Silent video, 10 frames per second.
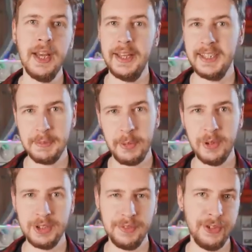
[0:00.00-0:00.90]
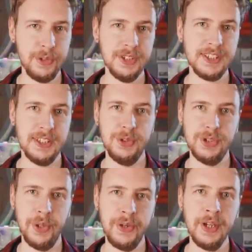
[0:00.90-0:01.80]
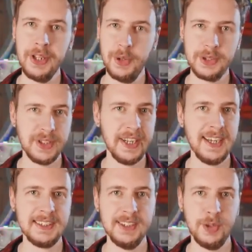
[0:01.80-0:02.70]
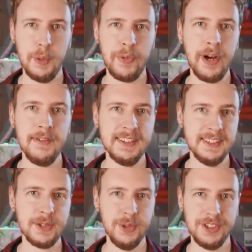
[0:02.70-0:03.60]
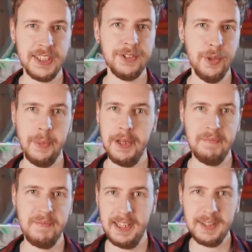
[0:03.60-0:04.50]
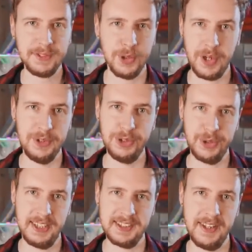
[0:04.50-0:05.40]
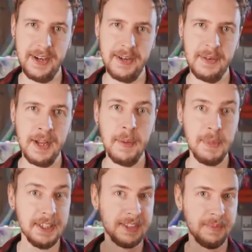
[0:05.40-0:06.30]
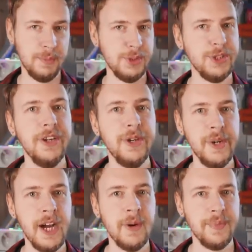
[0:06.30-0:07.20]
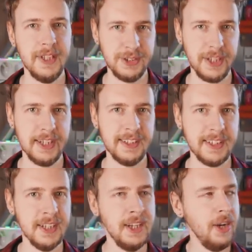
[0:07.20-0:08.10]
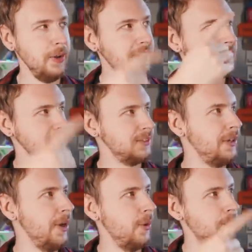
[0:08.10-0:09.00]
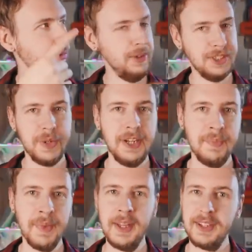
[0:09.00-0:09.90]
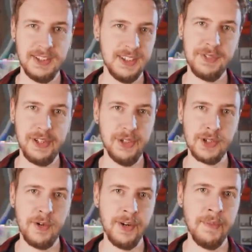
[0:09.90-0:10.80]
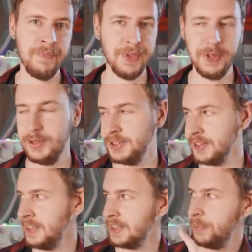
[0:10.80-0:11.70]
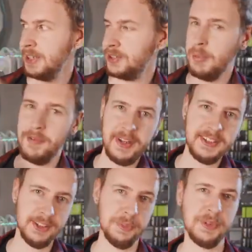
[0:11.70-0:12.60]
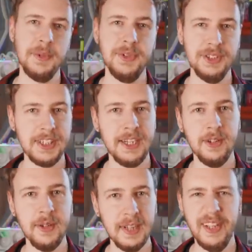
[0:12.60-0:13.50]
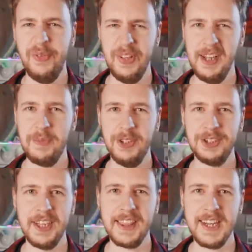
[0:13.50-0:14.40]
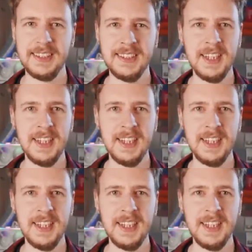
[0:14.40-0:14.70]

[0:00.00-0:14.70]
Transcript: And as a bonus, if you do decide to join, you also get access to our private Discord chat room, and I love talking with you guys in there. But what you gotta do now is you gotta click on that next video on the screen. Because this video is over, you can also click the picture on my face to subscribe to the channel. I'd really appreciate that.